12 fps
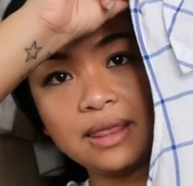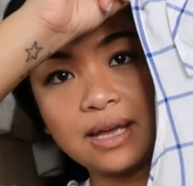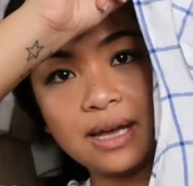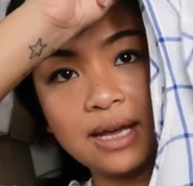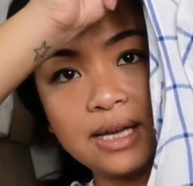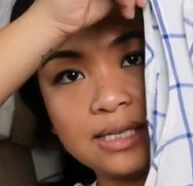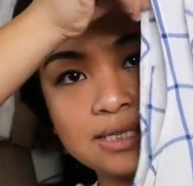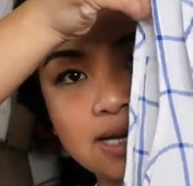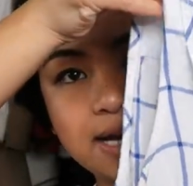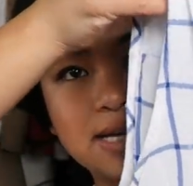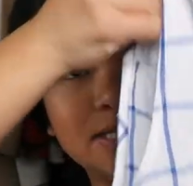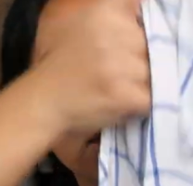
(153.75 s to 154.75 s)
that
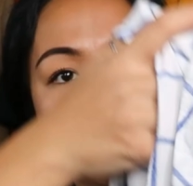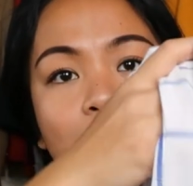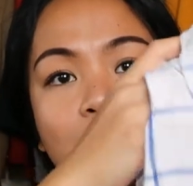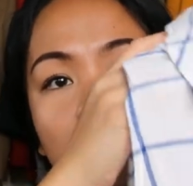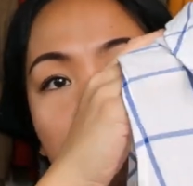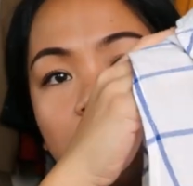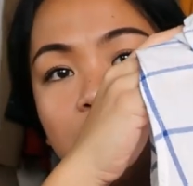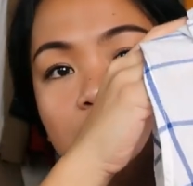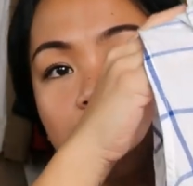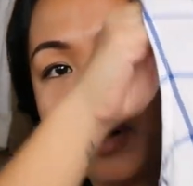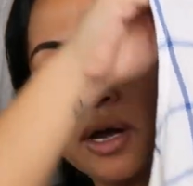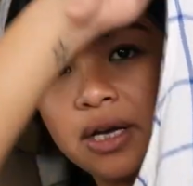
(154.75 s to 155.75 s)
has a
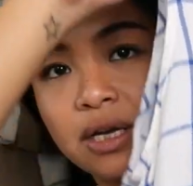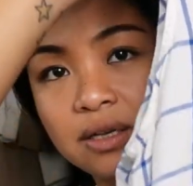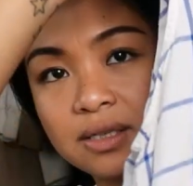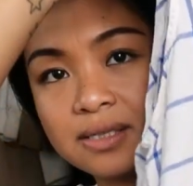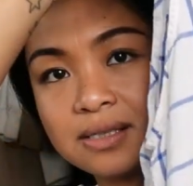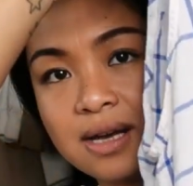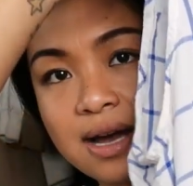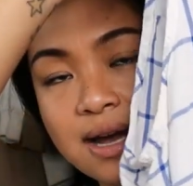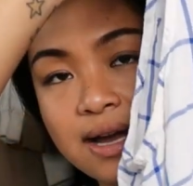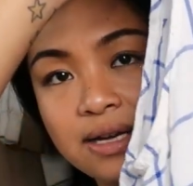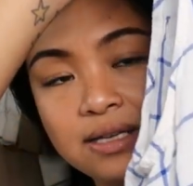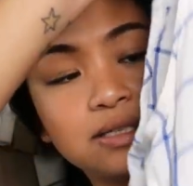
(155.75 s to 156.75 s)
collar pocket on the
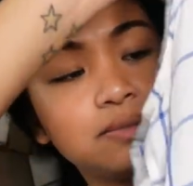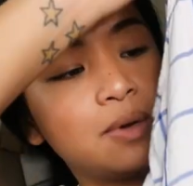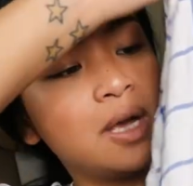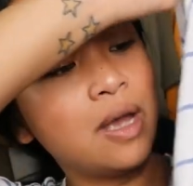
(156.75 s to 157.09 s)
side. It's